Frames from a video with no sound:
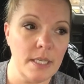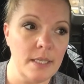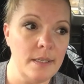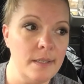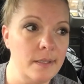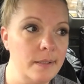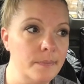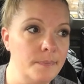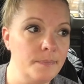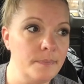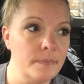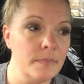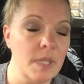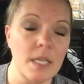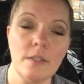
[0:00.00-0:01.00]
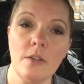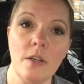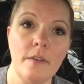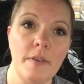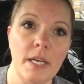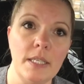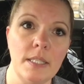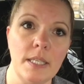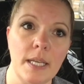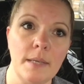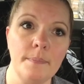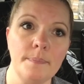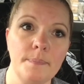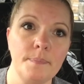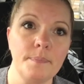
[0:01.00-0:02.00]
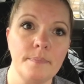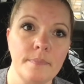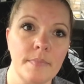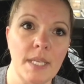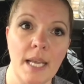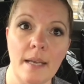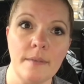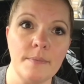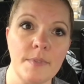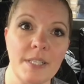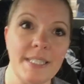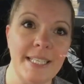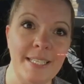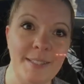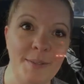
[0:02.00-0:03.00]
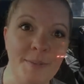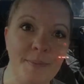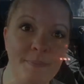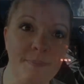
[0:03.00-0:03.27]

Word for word: And that's all I've had today. Yeah, so see you soon.